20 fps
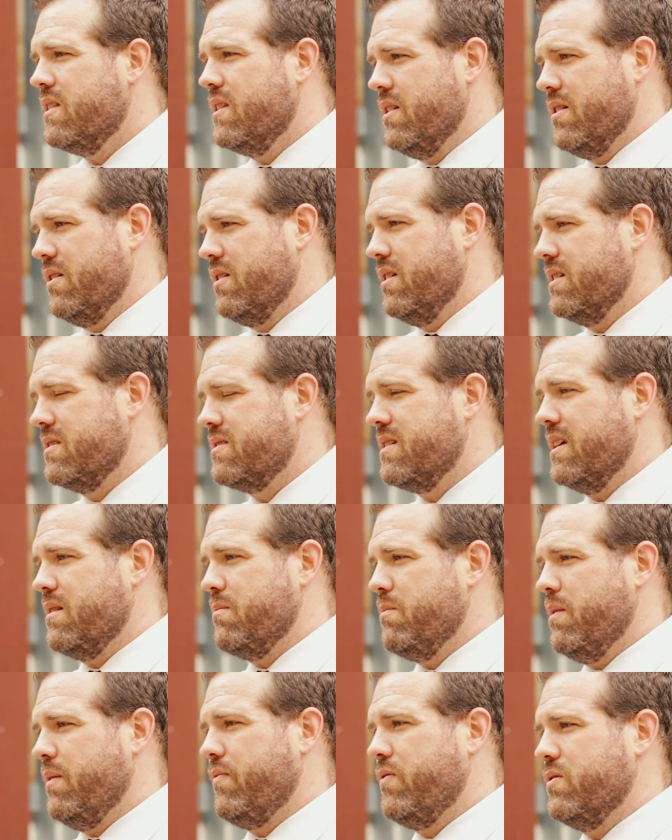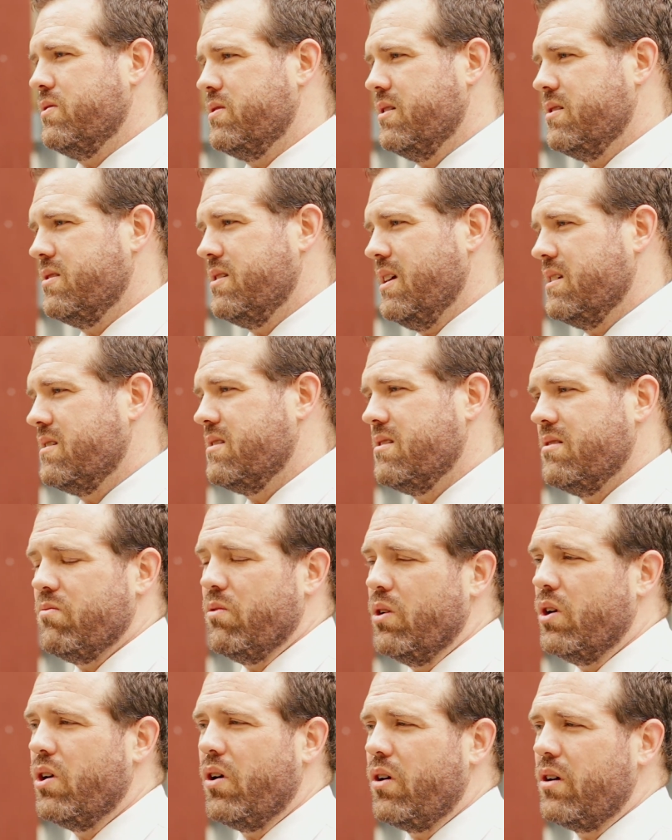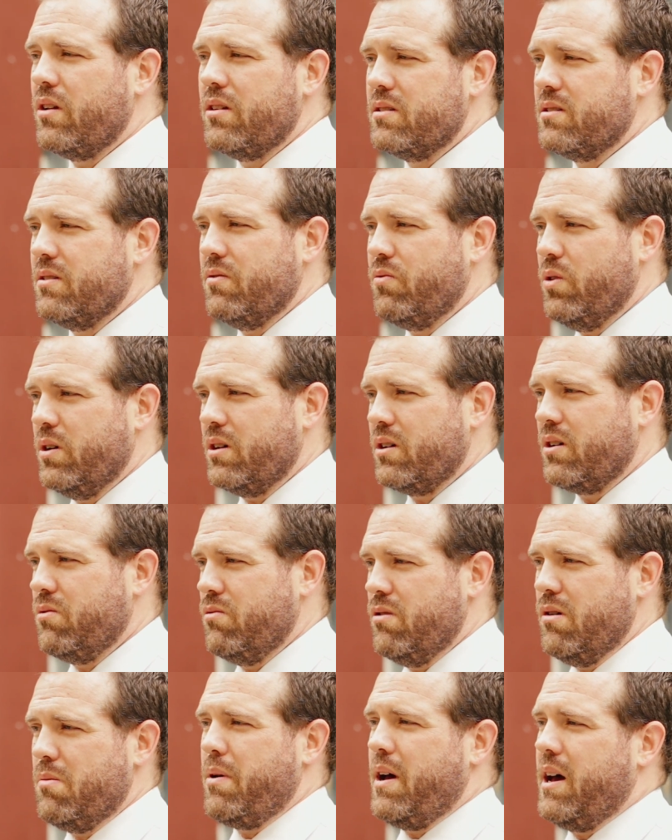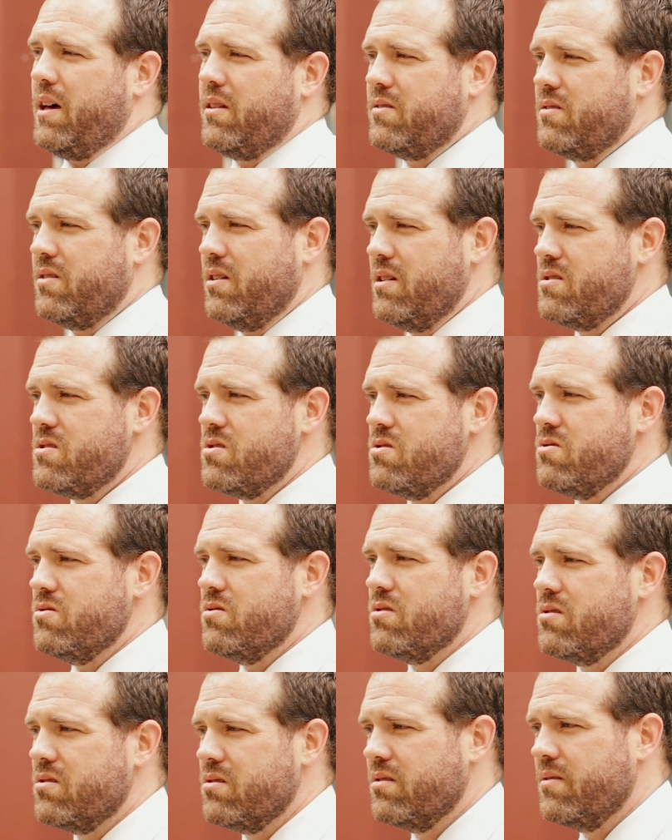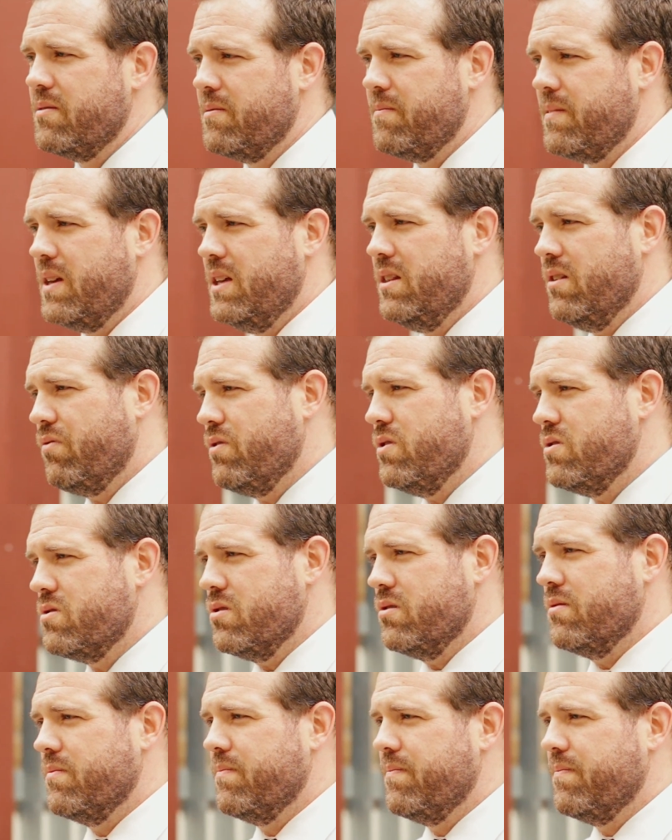that are going to set them up for success regardless of what career paths they choose in the future.